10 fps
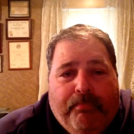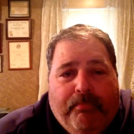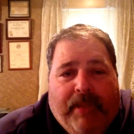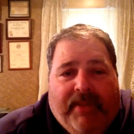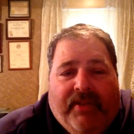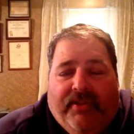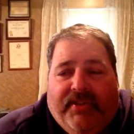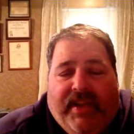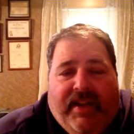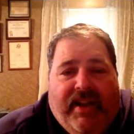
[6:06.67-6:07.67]
About the only
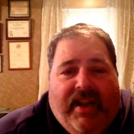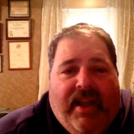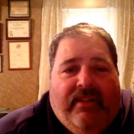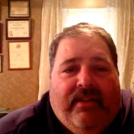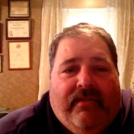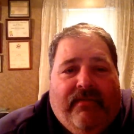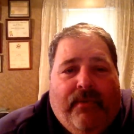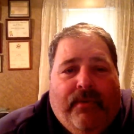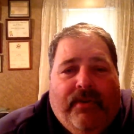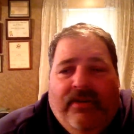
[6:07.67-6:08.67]
thing they got looking
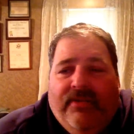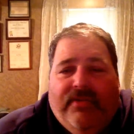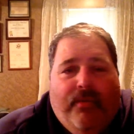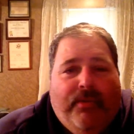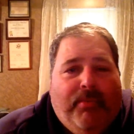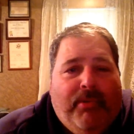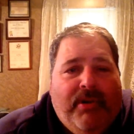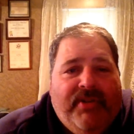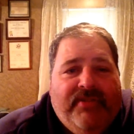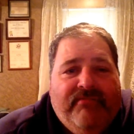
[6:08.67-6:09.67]
forward to is going to
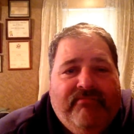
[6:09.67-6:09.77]
prison.